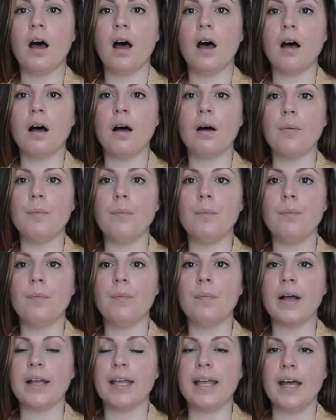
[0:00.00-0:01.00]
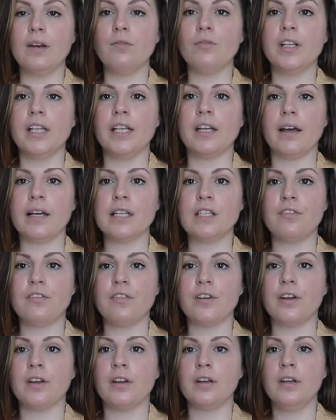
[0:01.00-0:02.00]
Um, again, really nice
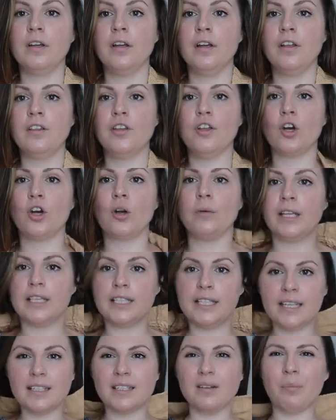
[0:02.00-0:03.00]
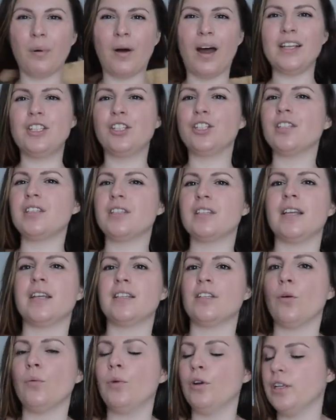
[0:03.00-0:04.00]
for the upcoming season, but I just,
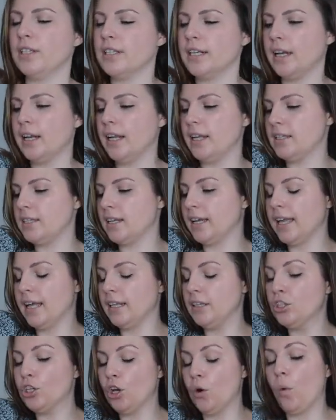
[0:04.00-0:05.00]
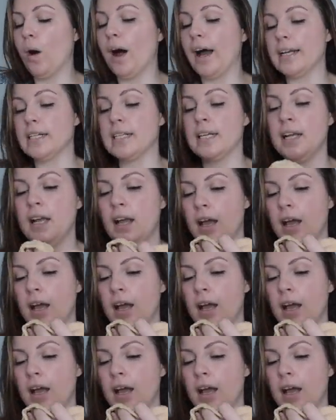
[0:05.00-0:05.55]
I don't understand. It's, again, so wide.